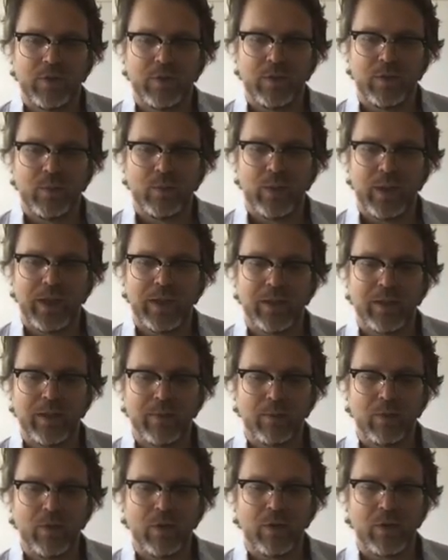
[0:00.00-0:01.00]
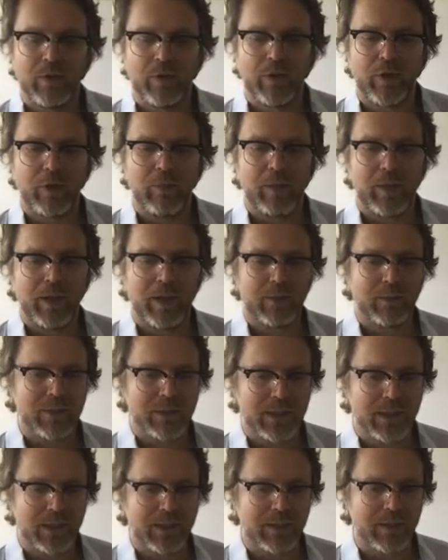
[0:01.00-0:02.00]
when the Morgenthau Plan was
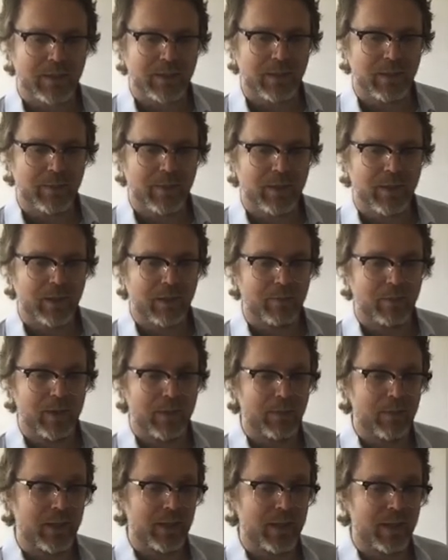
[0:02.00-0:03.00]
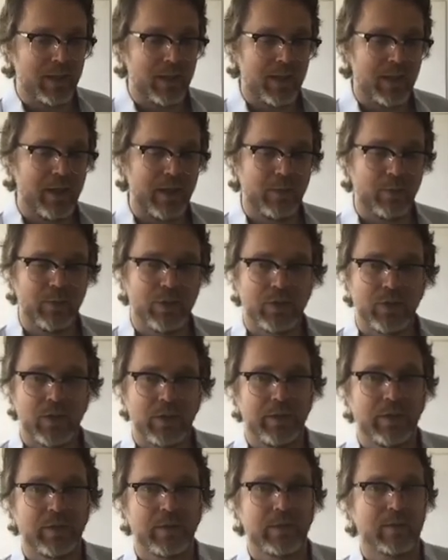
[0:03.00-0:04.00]
leaked to the American public, and they were
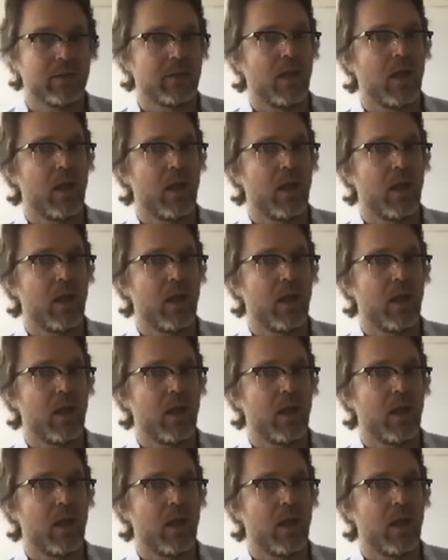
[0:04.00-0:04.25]
just,